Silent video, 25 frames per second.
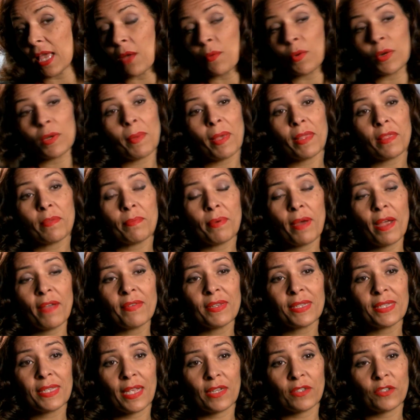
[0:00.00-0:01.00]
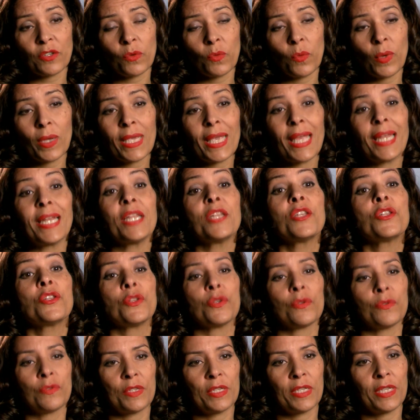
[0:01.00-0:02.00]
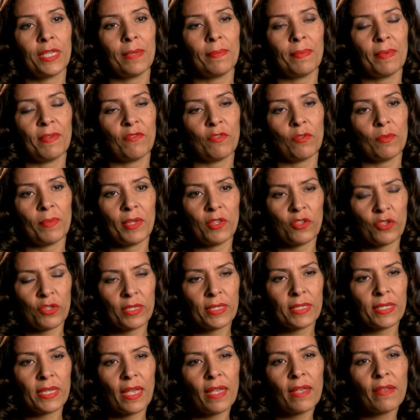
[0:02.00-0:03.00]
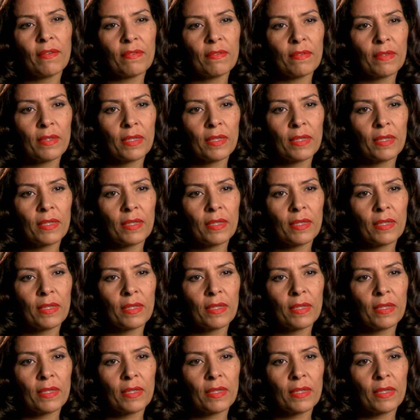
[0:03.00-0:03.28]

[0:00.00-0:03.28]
And what about the private sector? What can it do to keep information safe?